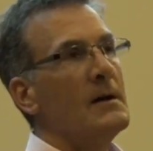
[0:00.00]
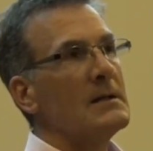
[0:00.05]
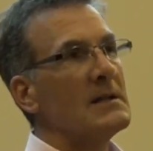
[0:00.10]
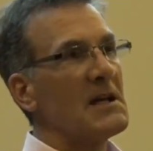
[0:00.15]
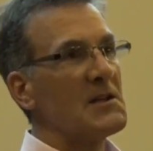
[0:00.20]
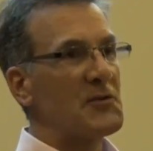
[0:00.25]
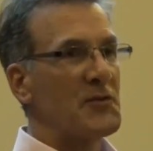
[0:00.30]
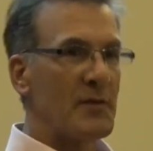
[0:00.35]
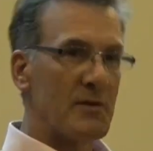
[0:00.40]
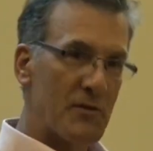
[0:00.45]

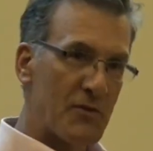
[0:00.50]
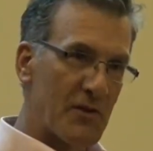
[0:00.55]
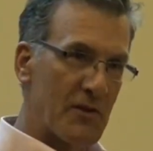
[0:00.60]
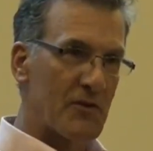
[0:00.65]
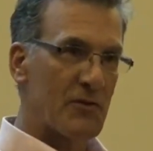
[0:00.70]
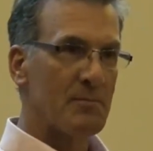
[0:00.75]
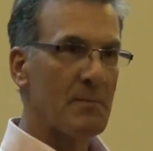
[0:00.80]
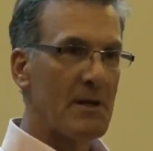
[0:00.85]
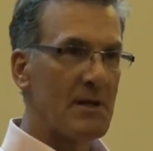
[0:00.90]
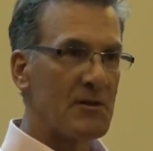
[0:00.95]
Less than
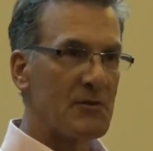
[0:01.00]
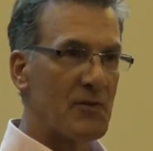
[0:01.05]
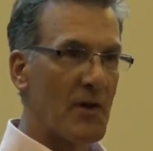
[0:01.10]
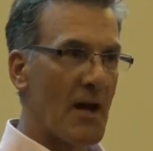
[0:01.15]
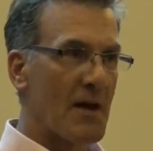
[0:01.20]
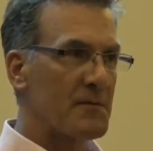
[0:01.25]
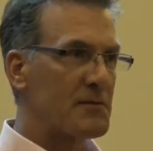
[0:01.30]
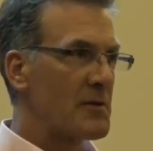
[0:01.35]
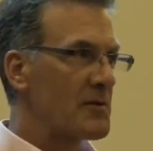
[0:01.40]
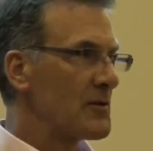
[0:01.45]
six minutes
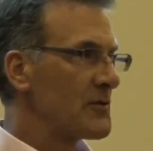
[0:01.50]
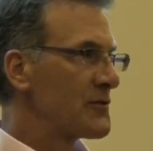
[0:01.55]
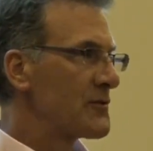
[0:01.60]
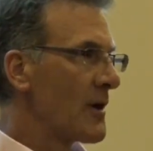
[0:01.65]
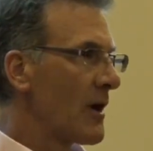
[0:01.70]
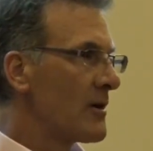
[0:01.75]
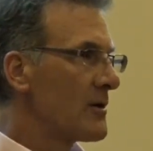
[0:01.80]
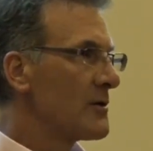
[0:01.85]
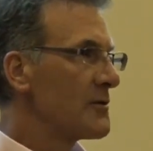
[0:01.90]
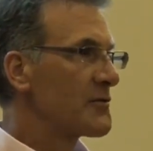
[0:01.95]
after the
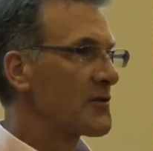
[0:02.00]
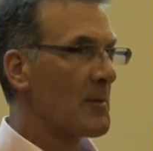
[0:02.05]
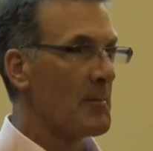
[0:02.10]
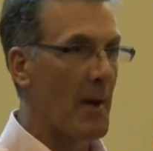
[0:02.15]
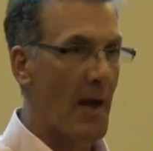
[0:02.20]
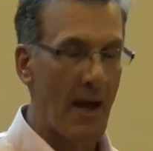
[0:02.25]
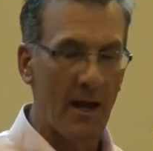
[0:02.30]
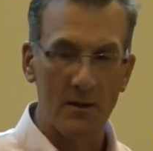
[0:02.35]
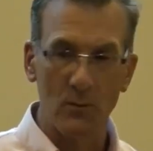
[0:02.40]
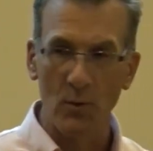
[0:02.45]
starter's
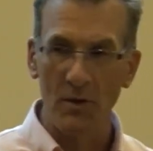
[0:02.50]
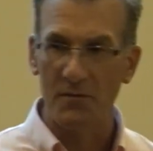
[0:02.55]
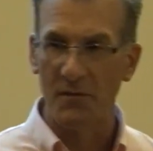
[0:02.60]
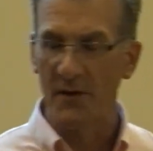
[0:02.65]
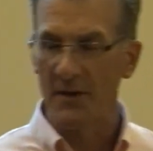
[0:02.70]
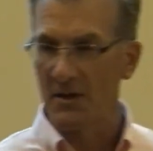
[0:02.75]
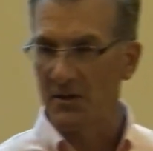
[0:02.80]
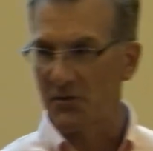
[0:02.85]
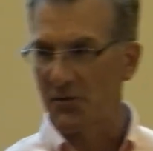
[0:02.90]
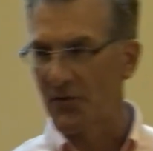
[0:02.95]
command, we
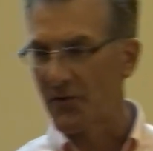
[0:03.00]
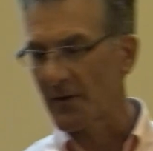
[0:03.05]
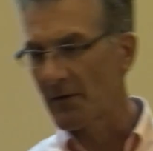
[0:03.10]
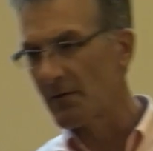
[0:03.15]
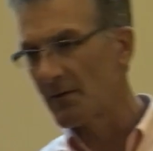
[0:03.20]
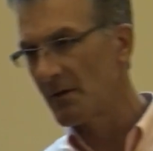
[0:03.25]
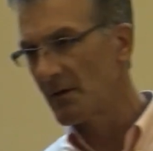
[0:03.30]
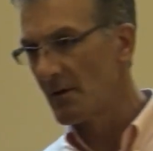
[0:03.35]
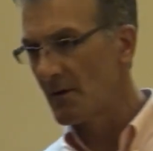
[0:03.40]
finished the,